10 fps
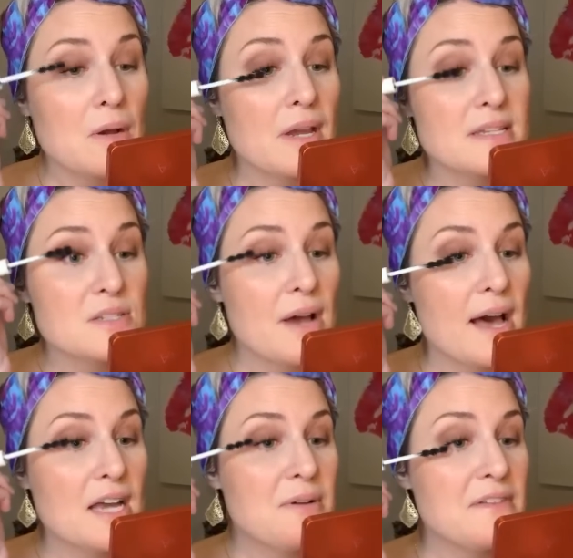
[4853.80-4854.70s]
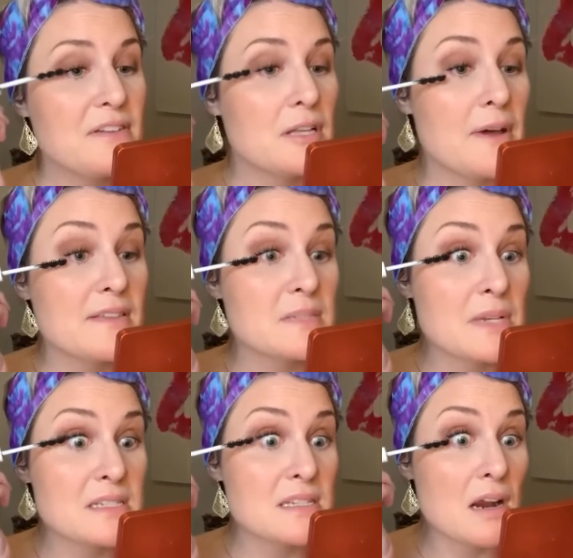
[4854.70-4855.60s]
Okay, so how do I feel about this
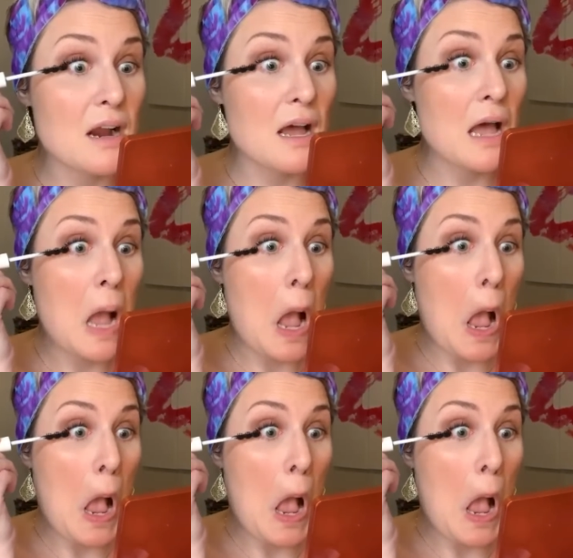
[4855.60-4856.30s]
mascara?